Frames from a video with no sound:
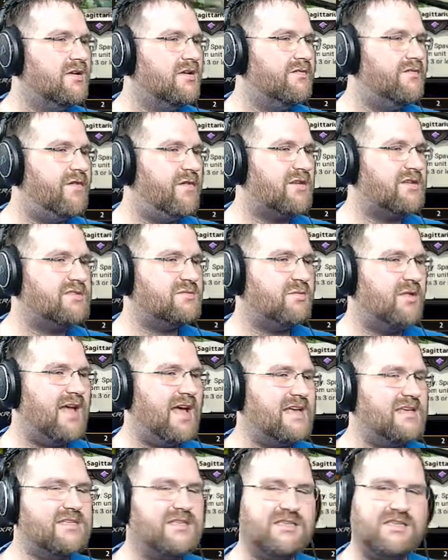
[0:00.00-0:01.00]
Focus
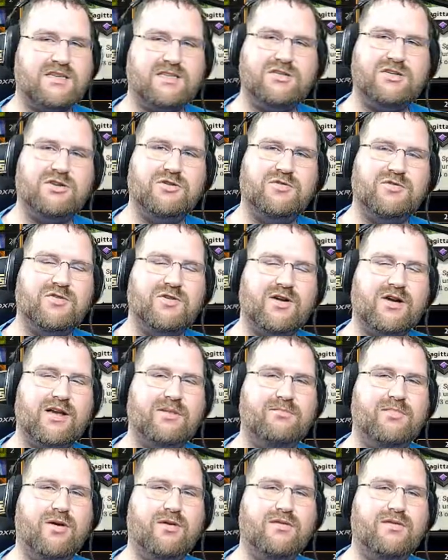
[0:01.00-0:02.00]
Blast is a twofer.
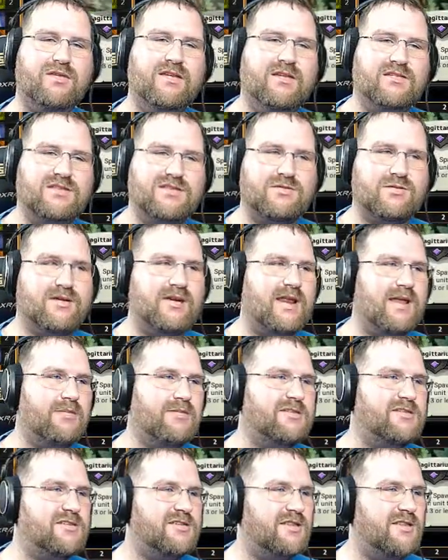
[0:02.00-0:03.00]
It both deals 3
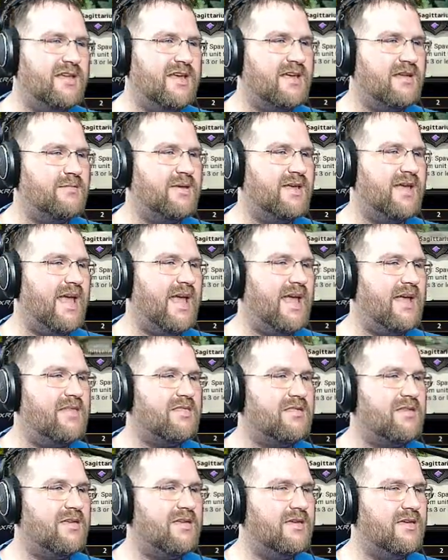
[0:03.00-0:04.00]
damage to the enemy
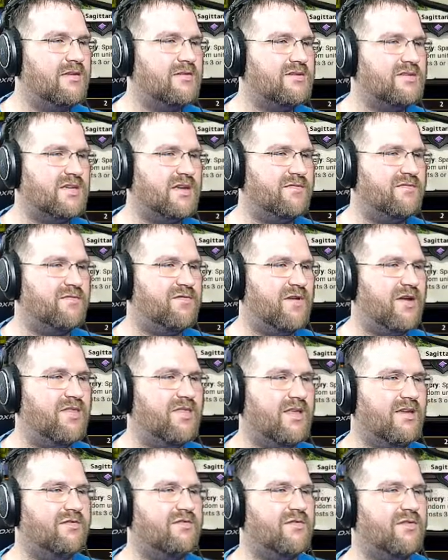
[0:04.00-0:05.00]
and heals a
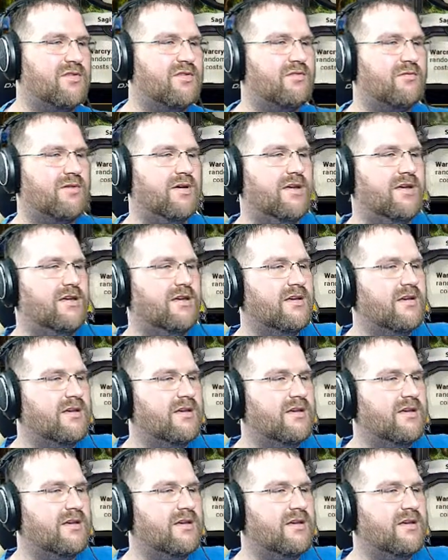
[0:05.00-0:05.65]
friendly for 3.